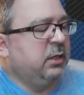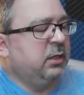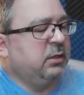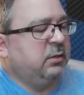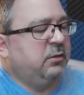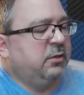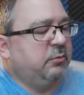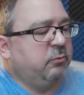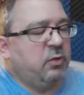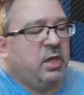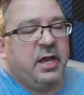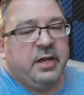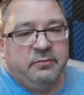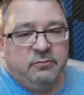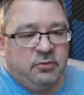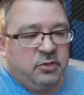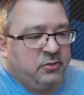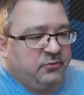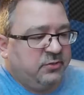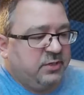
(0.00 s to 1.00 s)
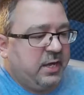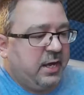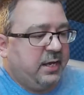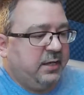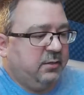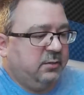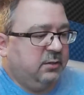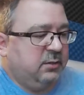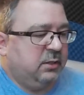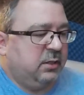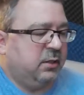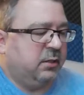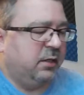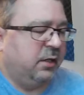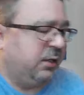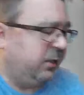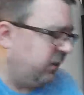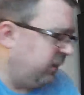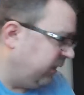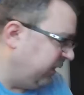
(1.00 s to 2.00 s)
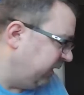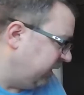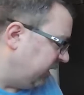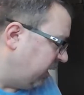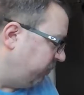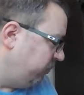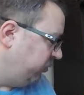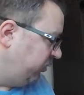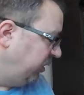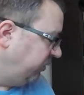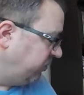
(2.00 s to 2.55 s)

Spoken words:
The live does not. And I believe